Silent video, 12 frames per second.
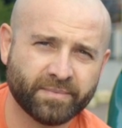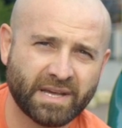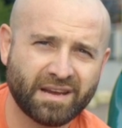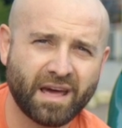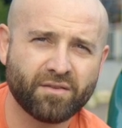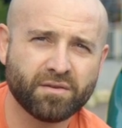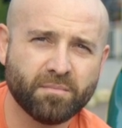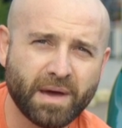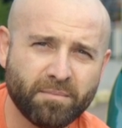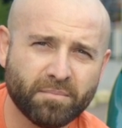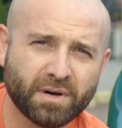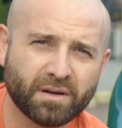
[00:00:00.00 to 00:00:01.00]
And I
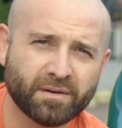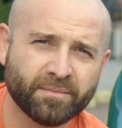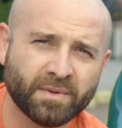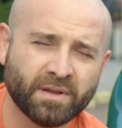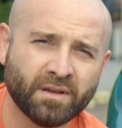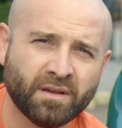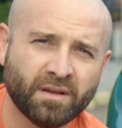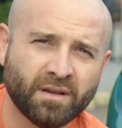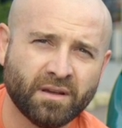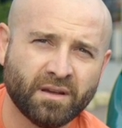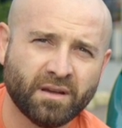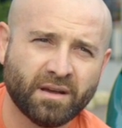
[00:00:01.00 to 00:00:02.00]
remember
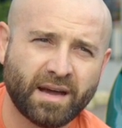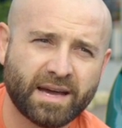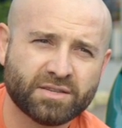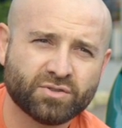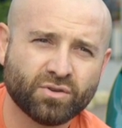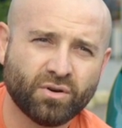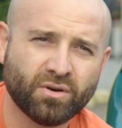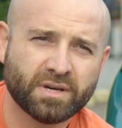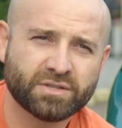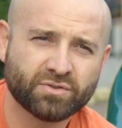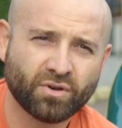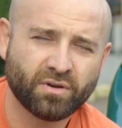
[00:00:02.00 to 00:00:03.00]
I saw a
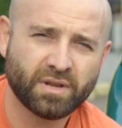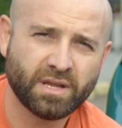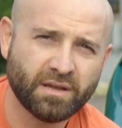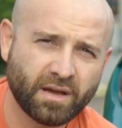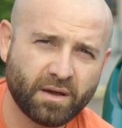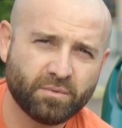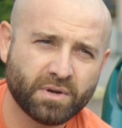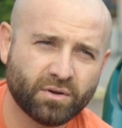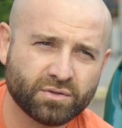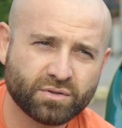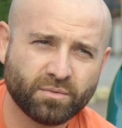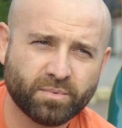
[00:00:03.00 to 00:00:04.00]
story, I will
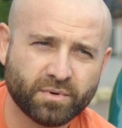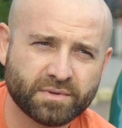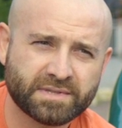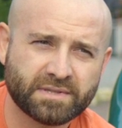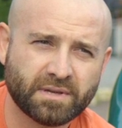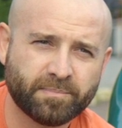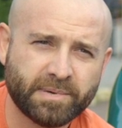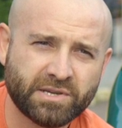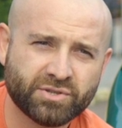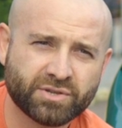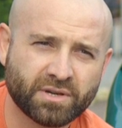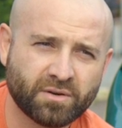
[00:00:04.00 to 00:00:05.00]
also post the
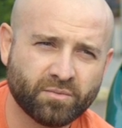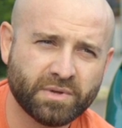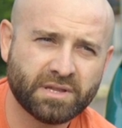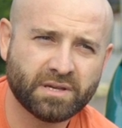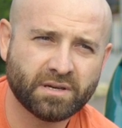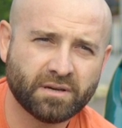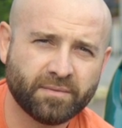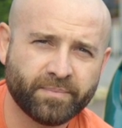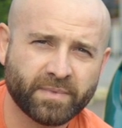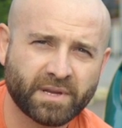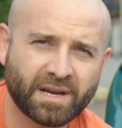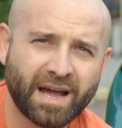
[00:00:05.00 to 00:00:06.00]
picture, with a
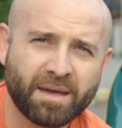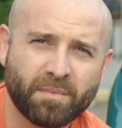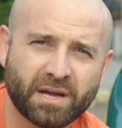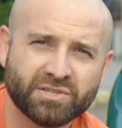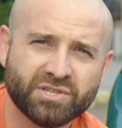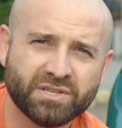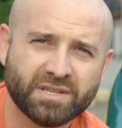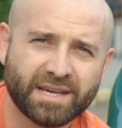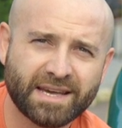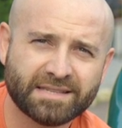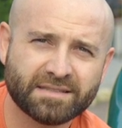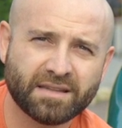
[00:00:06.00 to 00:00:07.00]
Cayman
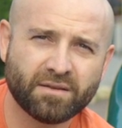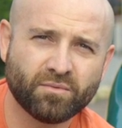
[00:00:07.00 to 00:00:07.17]
GTS